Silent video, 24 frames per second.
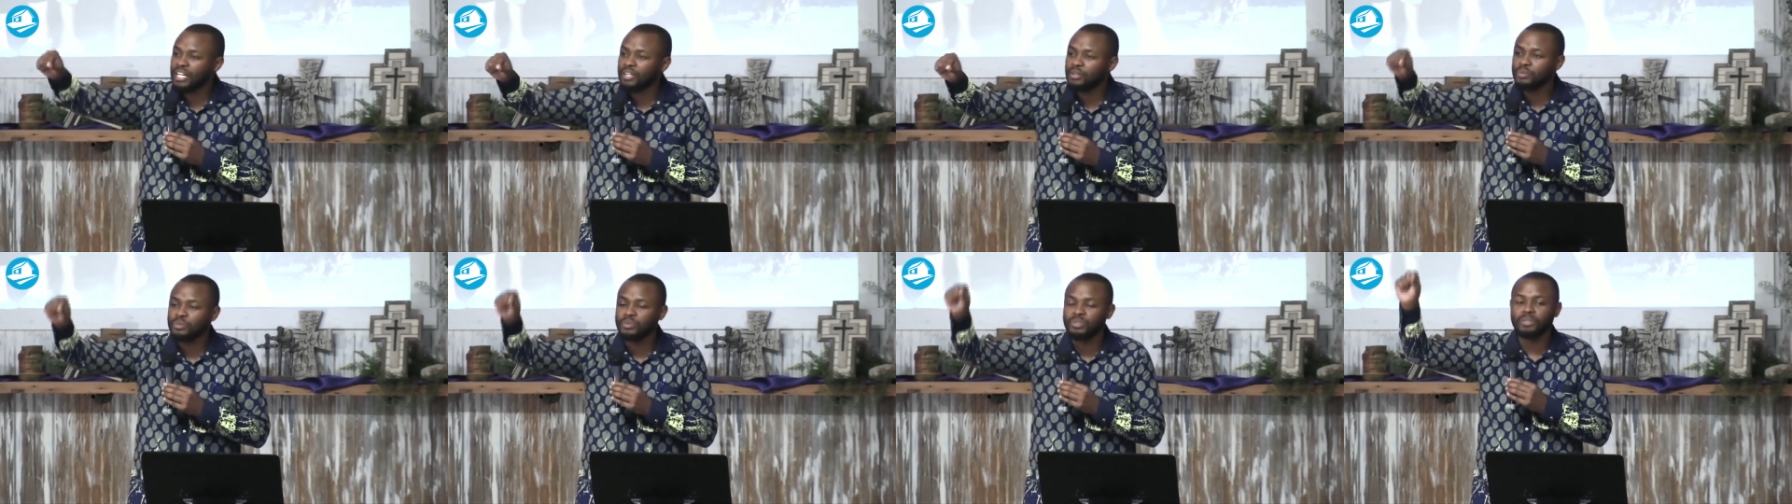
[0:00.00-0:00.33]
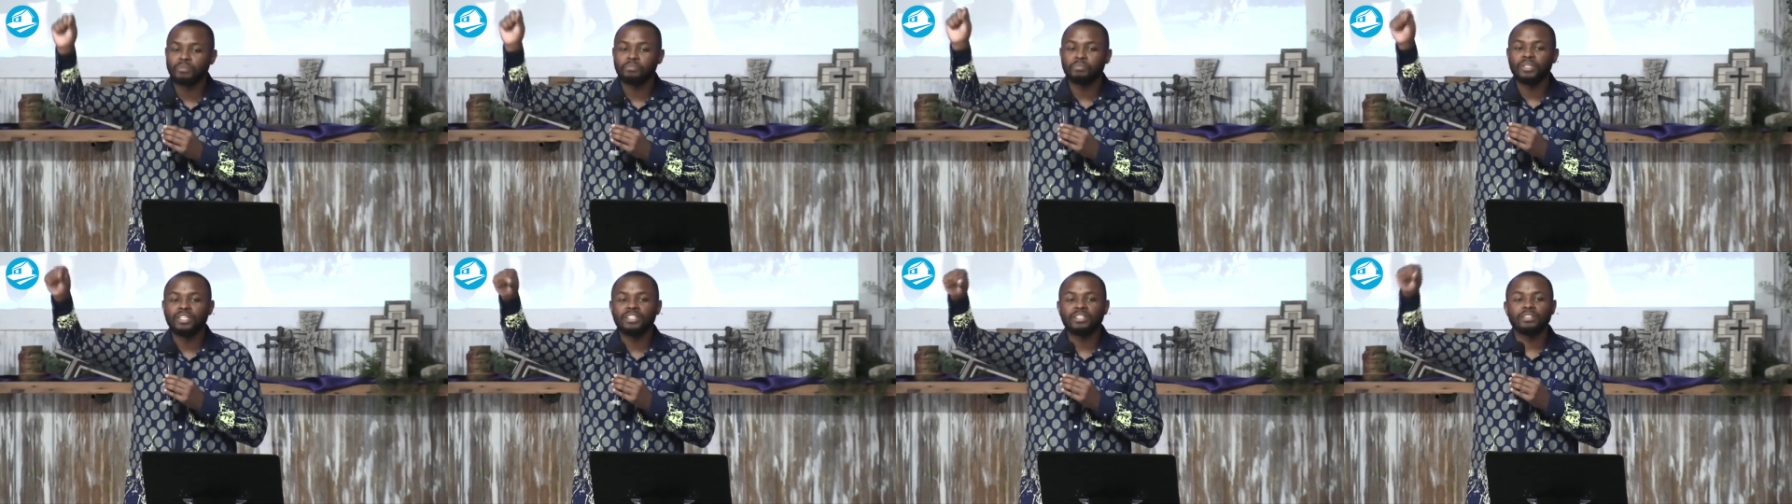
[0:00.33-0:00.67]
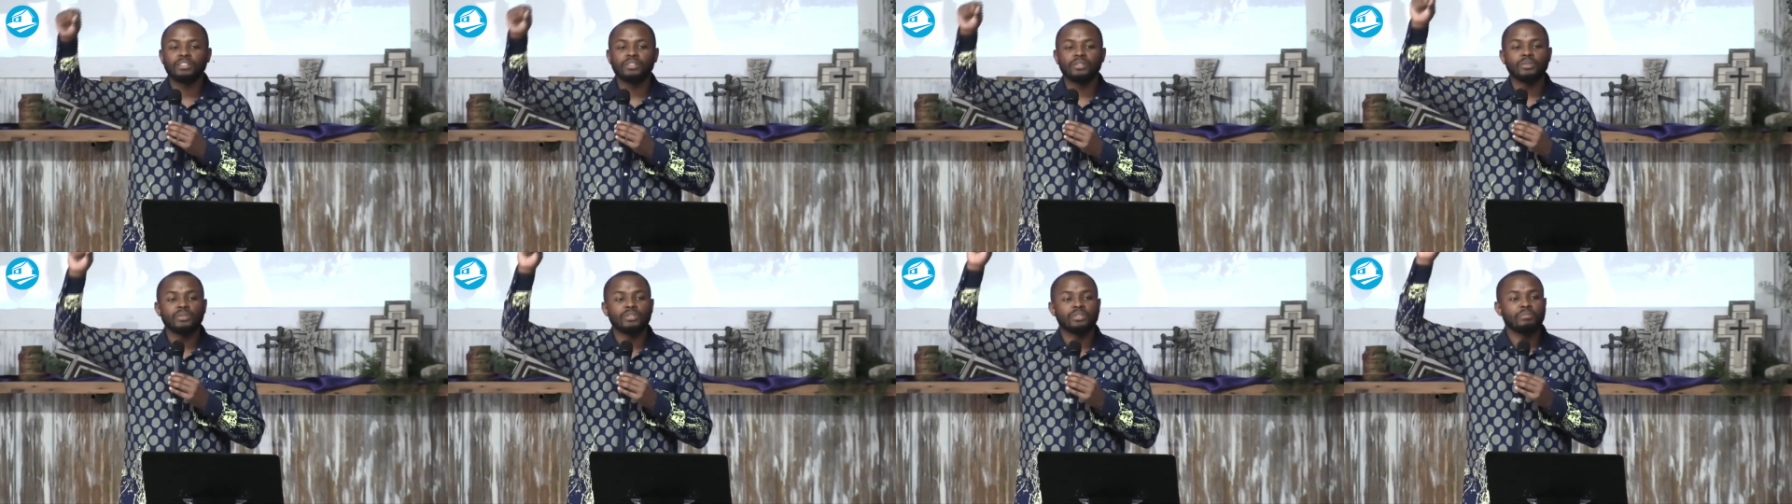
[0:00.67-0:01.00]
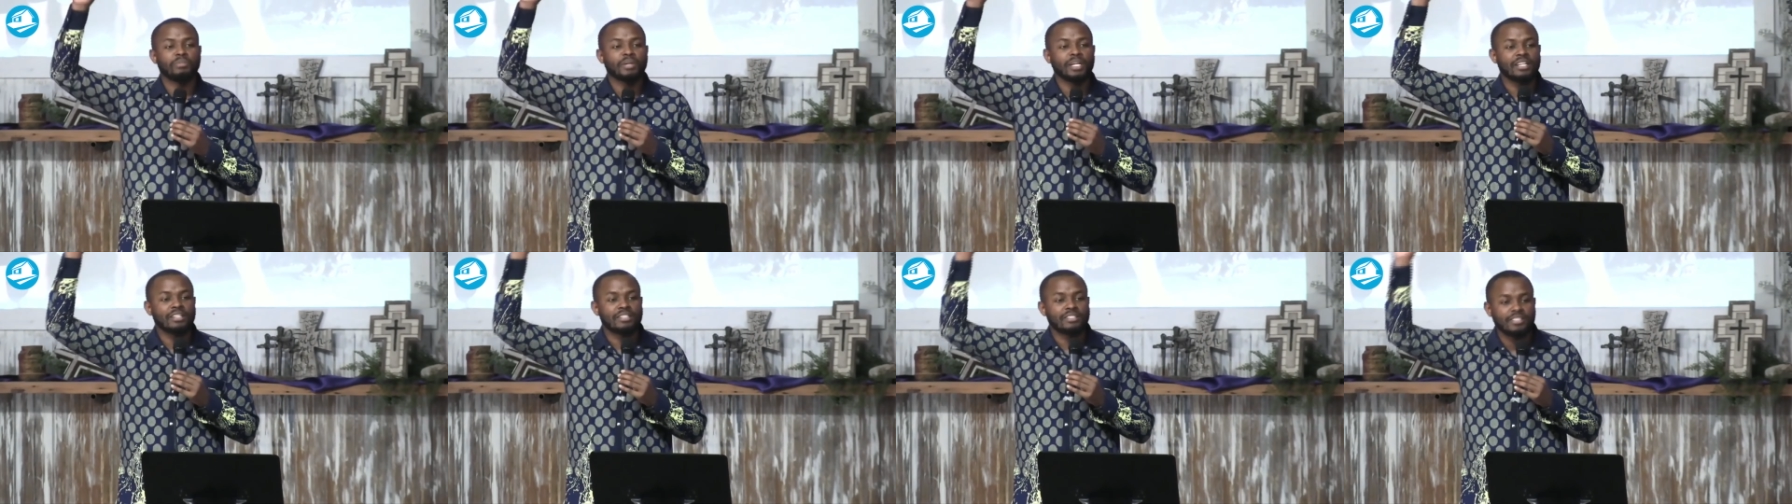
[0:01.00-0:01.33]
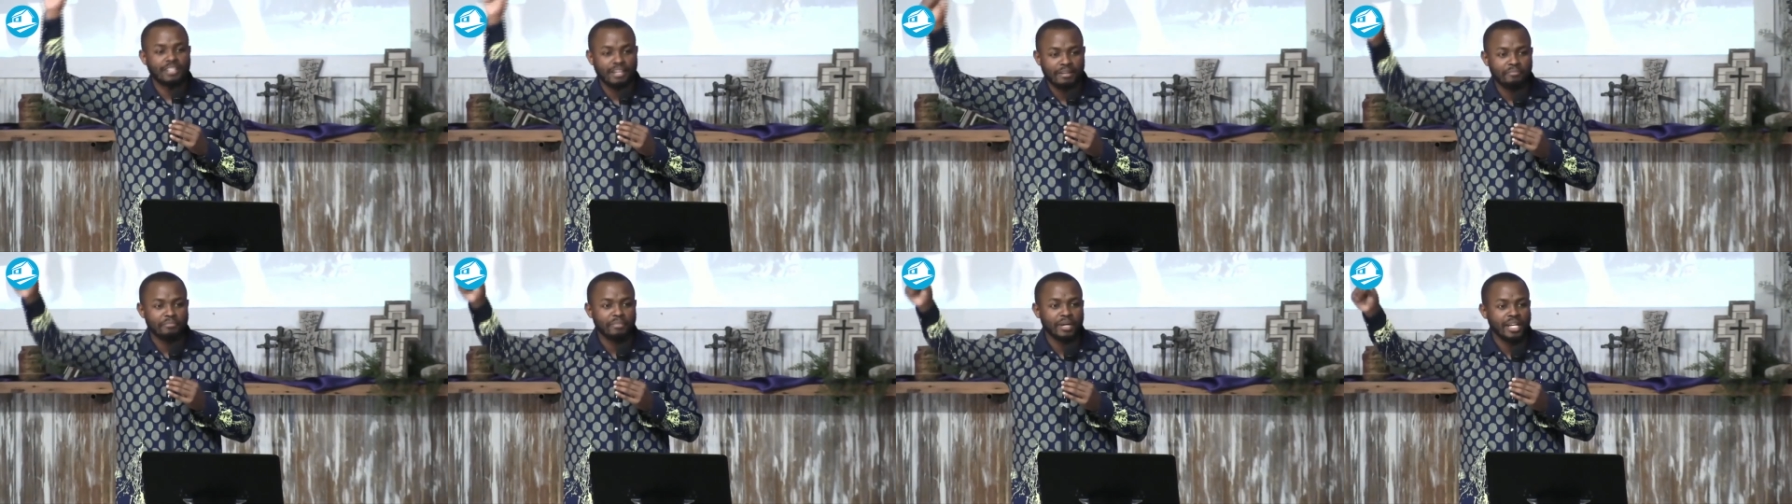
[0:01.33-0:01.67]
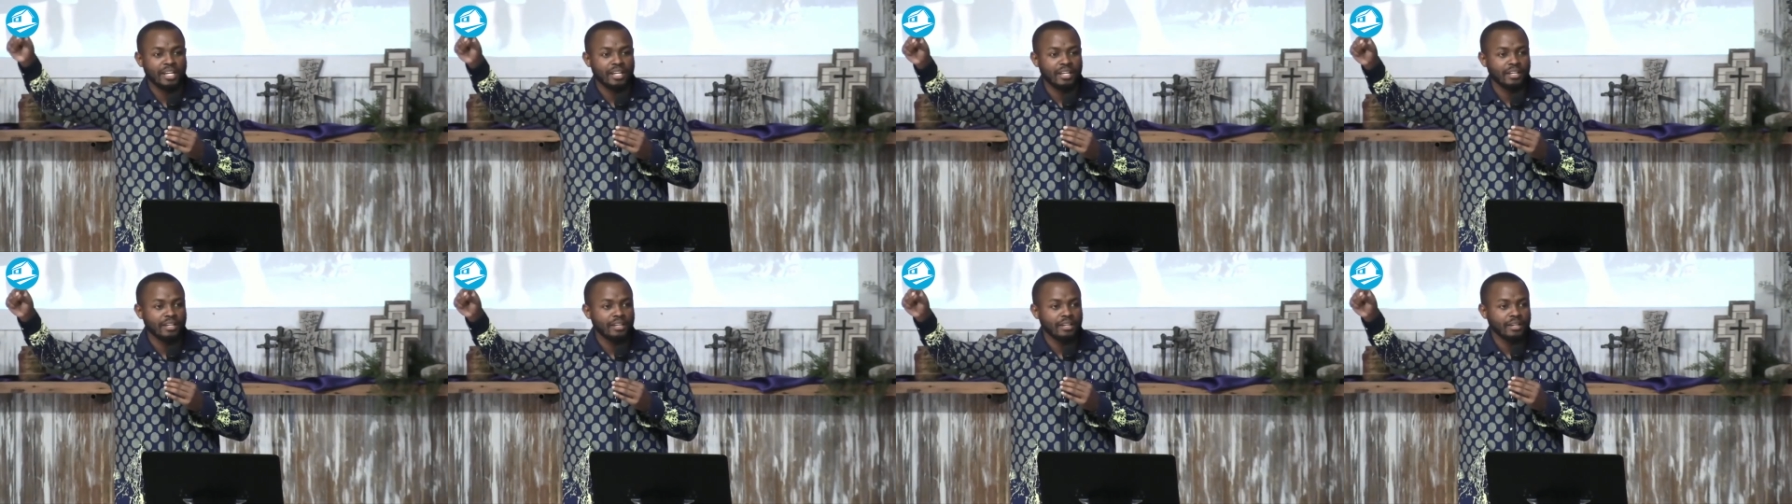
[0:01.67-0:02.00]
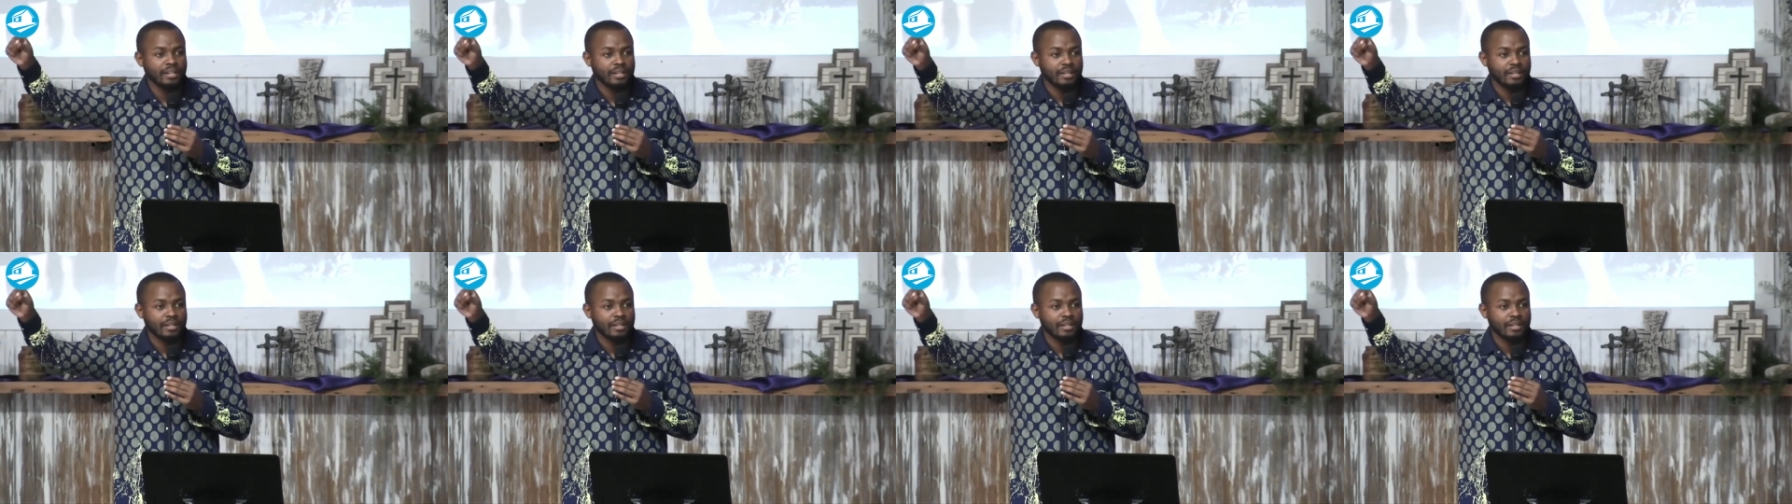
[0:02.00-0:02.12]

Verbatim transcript: who's being used by somebody